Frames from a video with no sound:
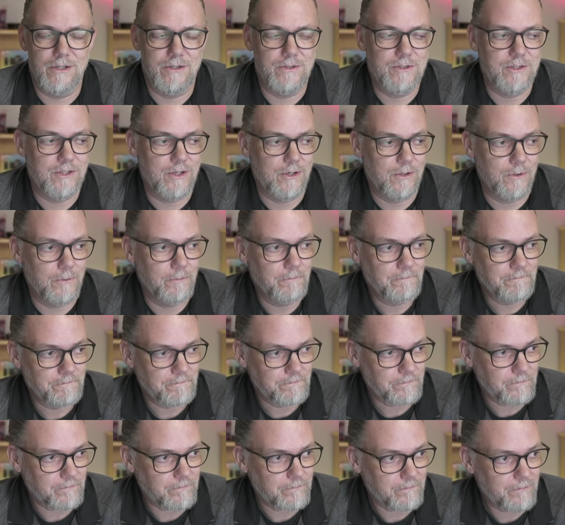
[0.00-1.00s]
So
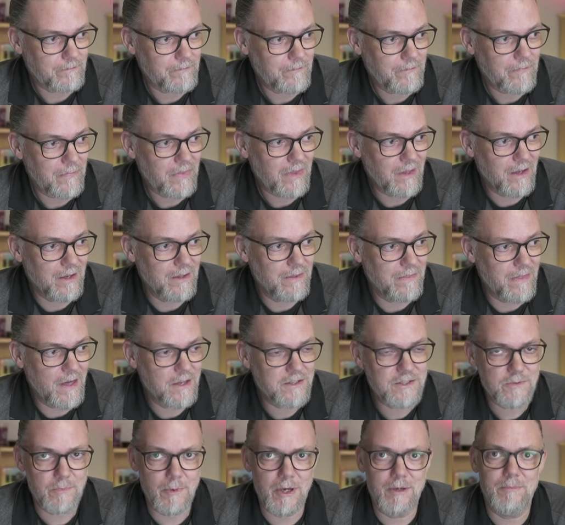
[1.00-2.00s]

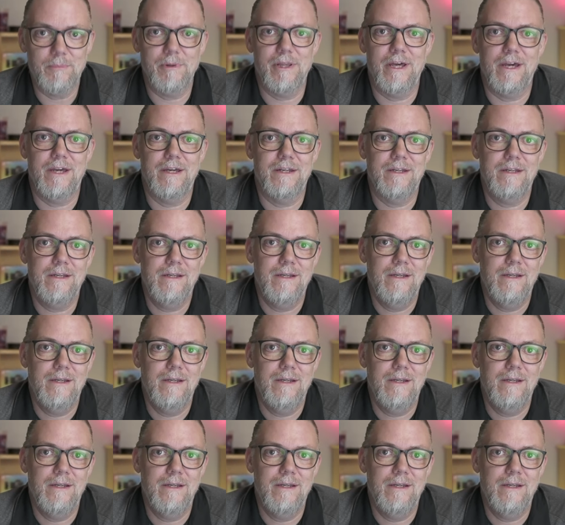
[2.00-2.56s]
that's my plan.